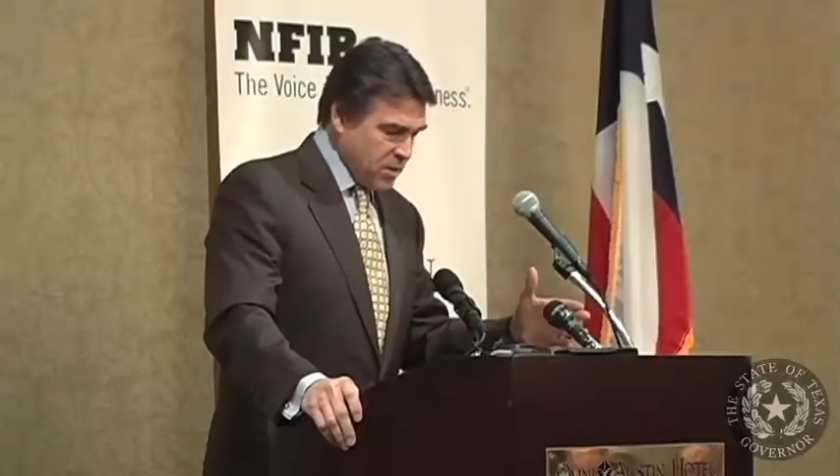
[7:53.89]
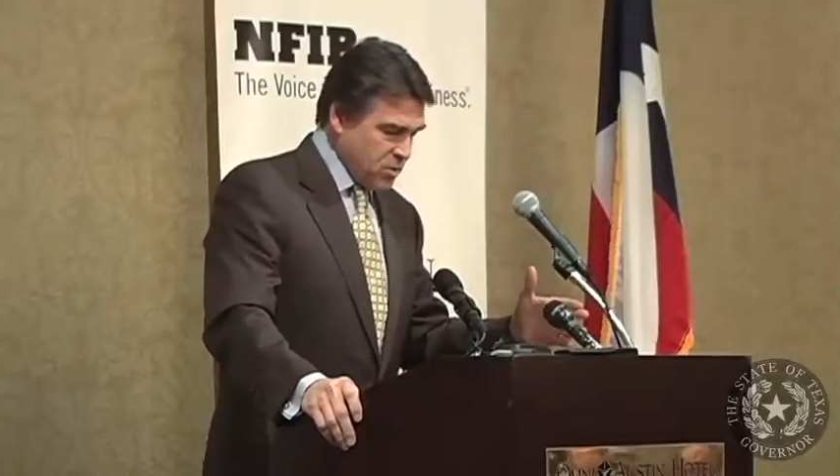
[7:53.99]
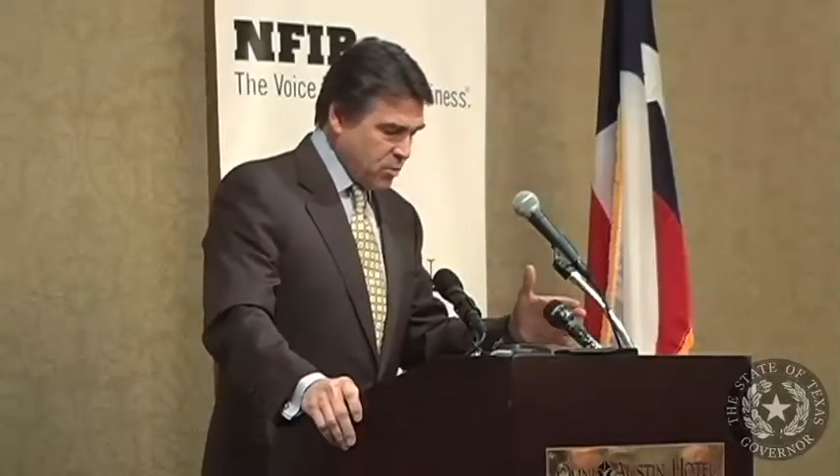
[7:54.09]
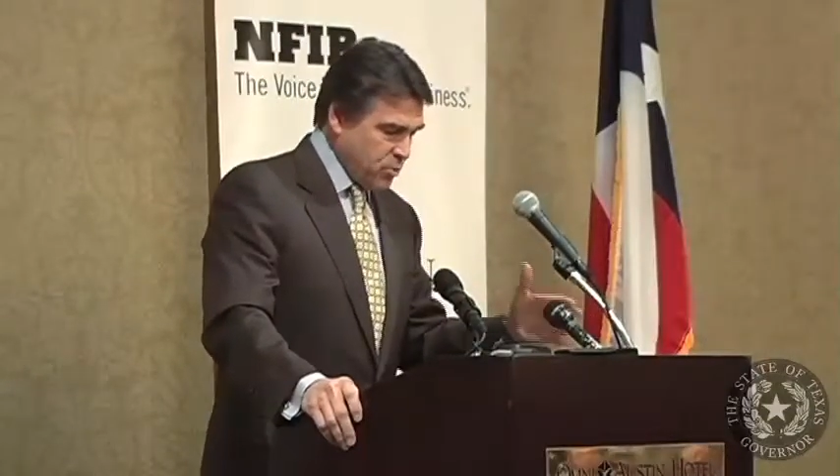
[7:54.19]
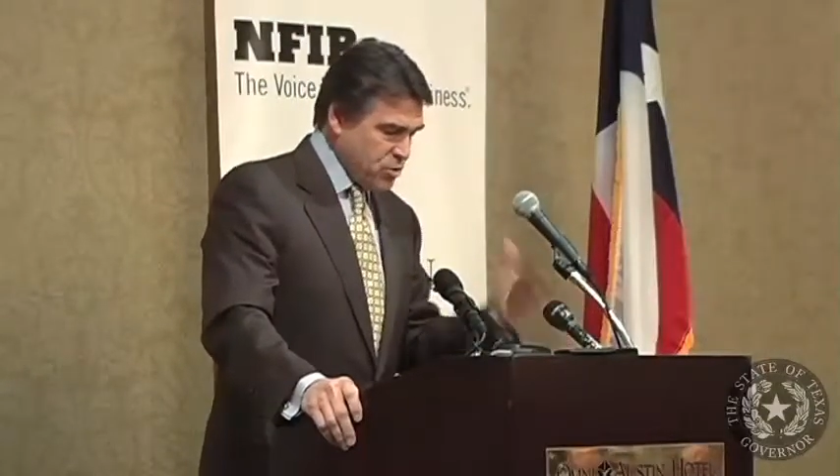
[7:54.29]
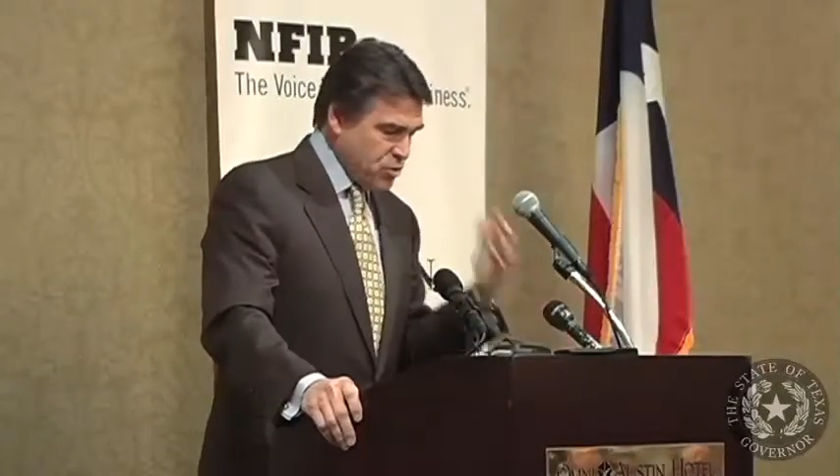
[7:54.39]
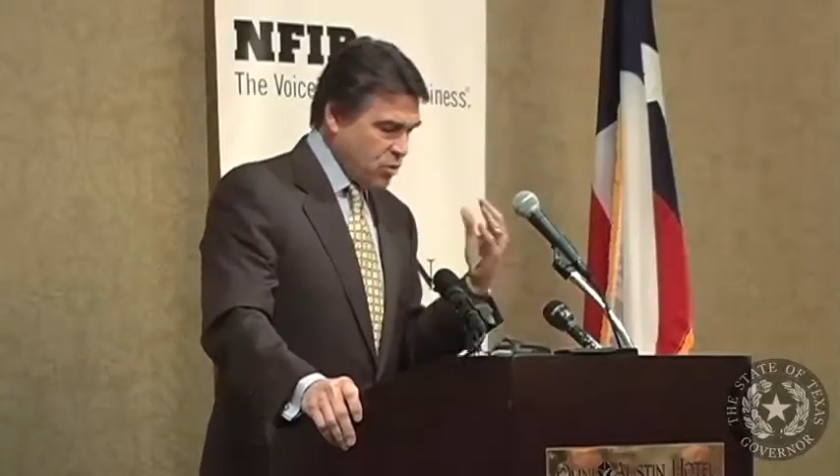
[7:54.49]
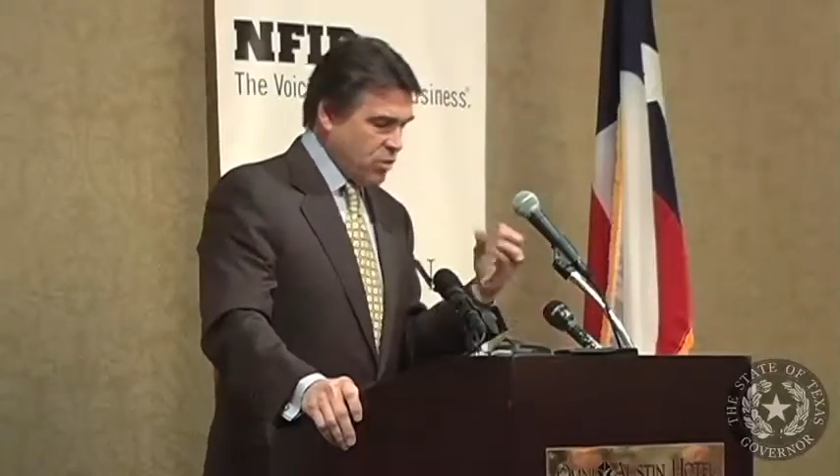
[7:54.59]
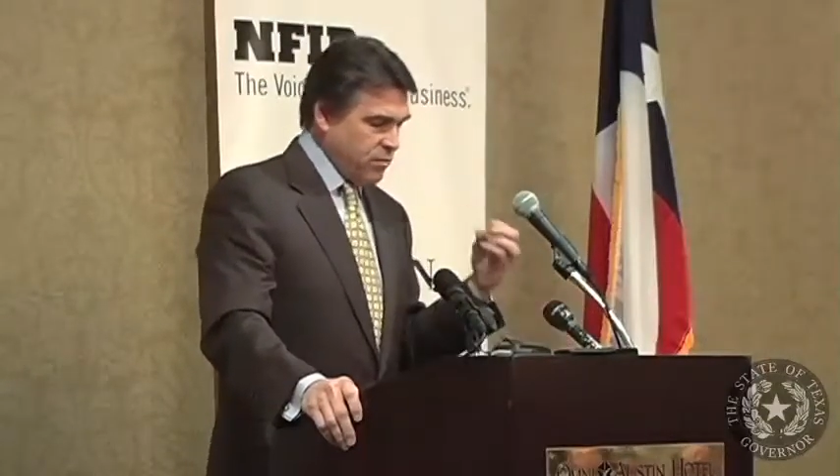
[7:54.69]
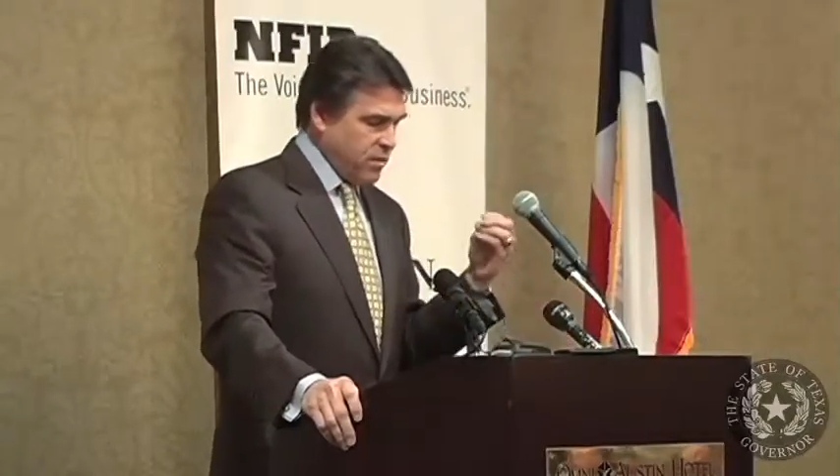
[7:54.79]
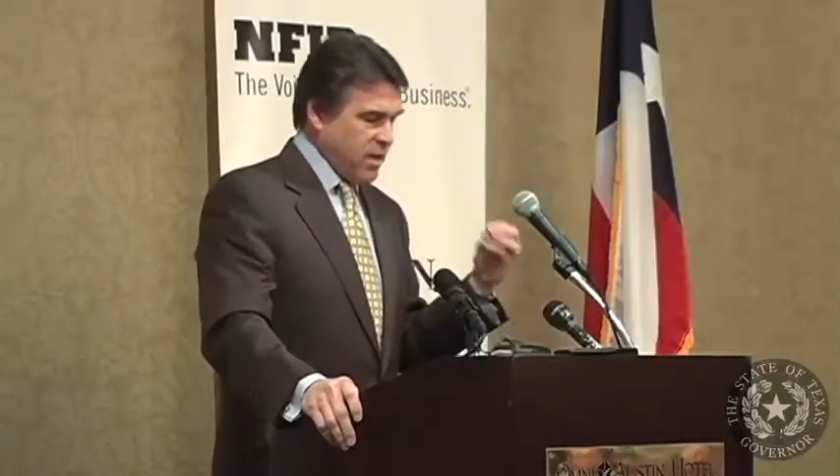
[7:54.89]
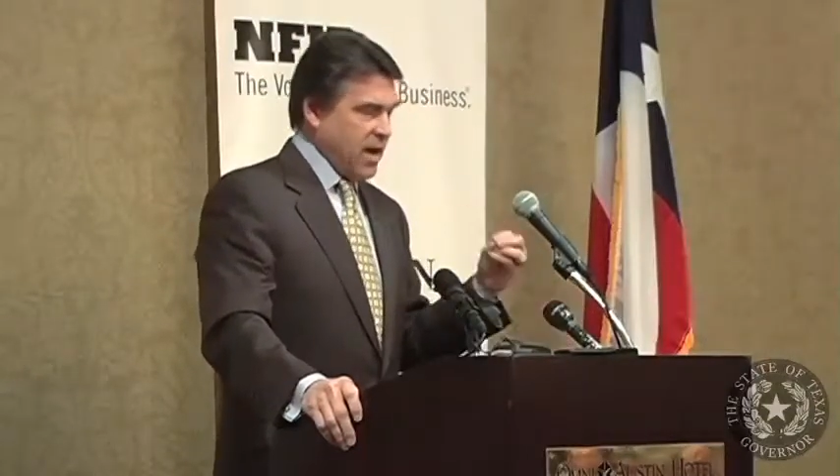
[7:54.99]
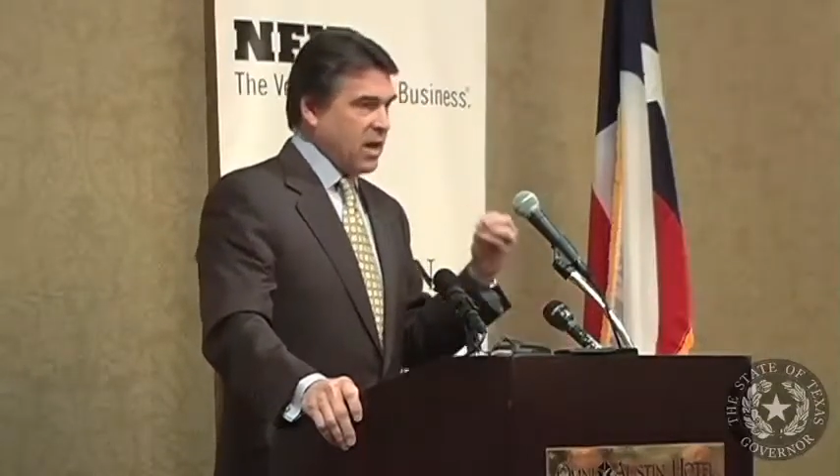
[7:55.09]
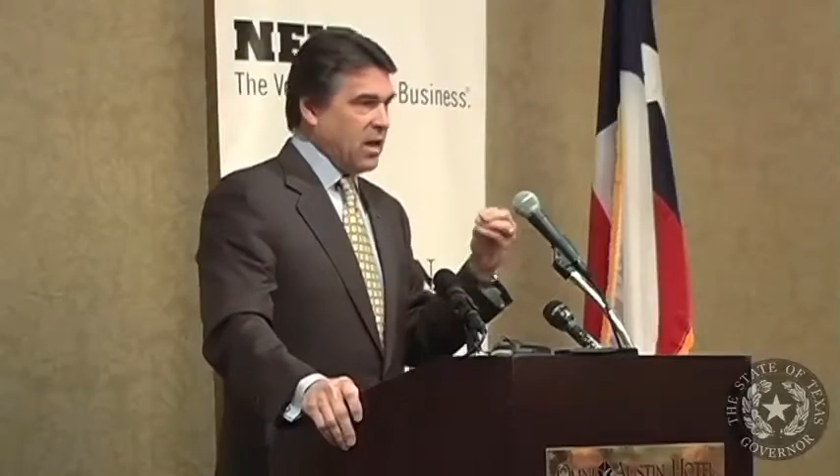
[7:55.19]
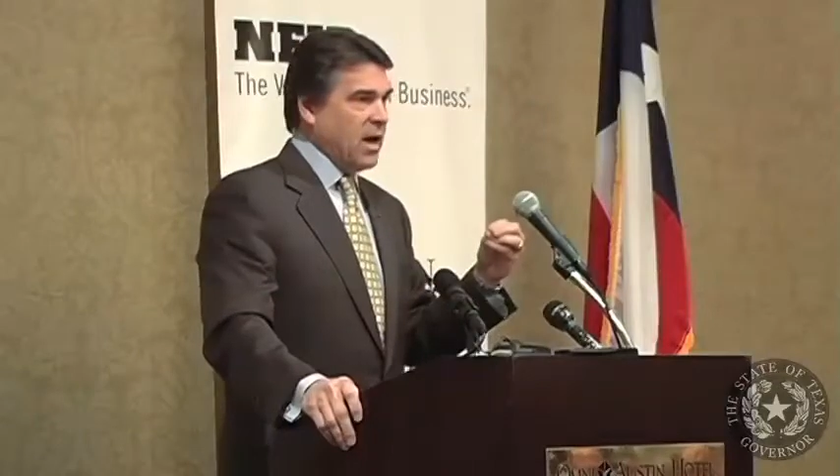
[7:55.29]
to preserve
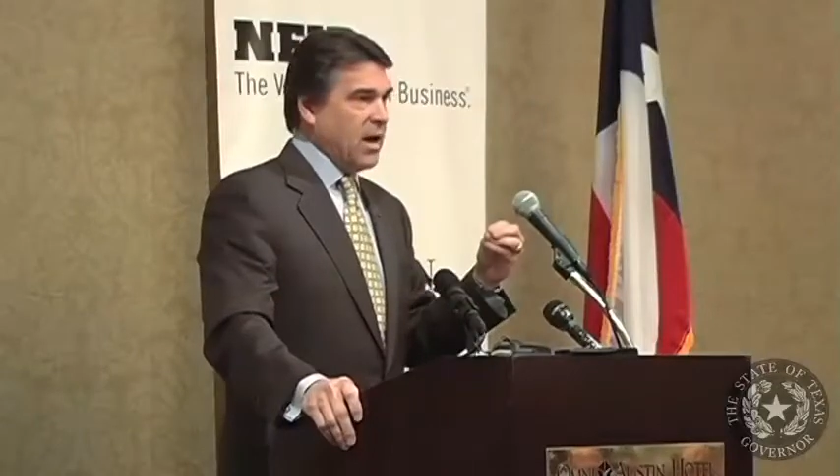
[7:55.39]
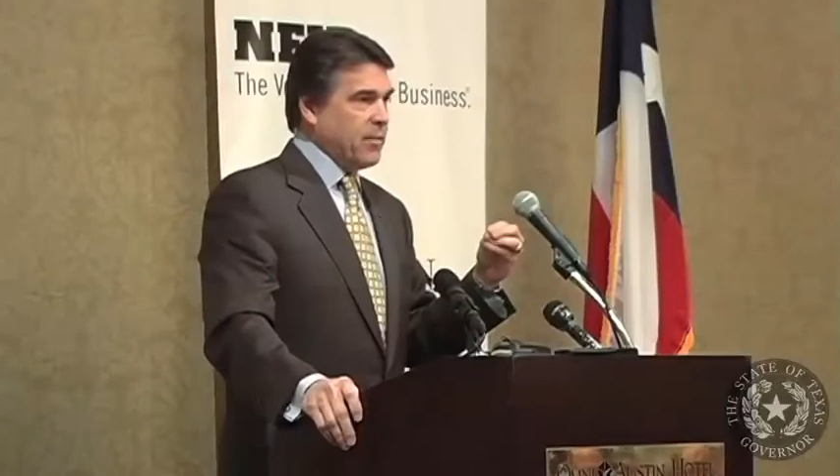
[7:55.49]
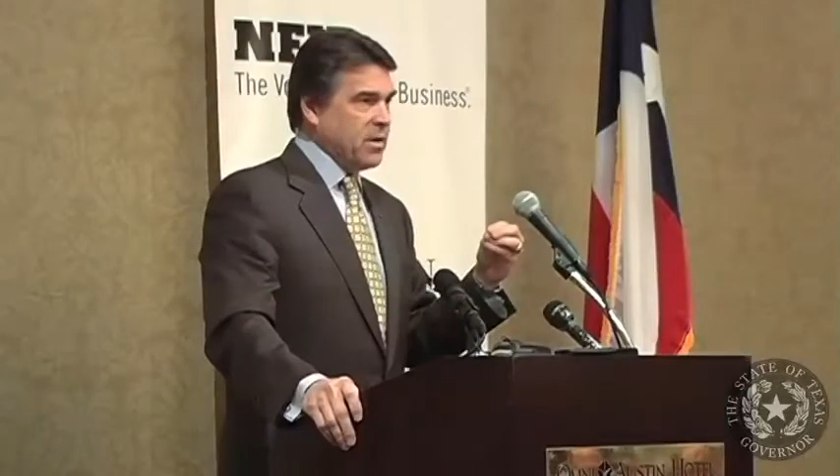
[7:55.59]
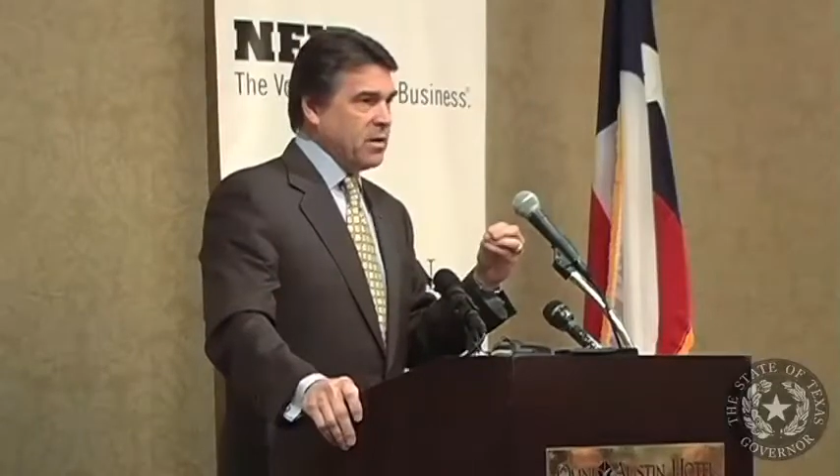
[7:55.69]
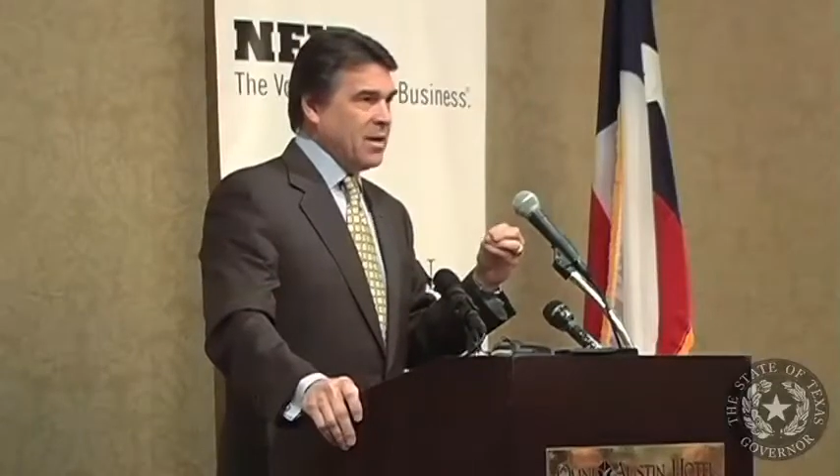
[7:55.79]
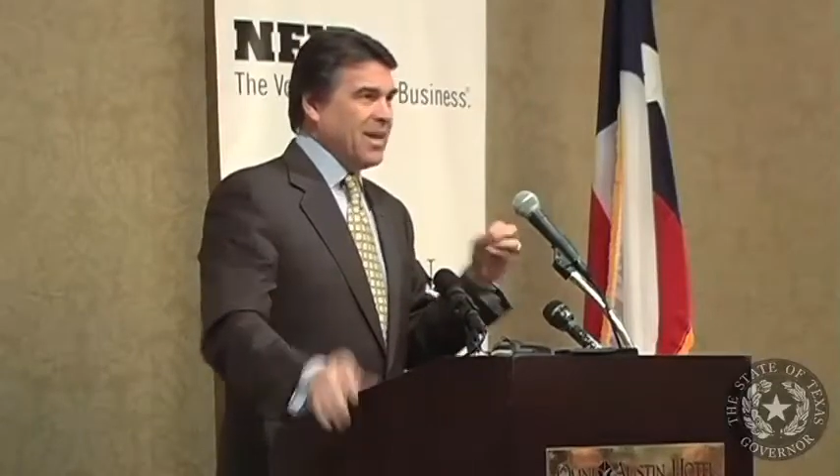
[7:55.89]
that climate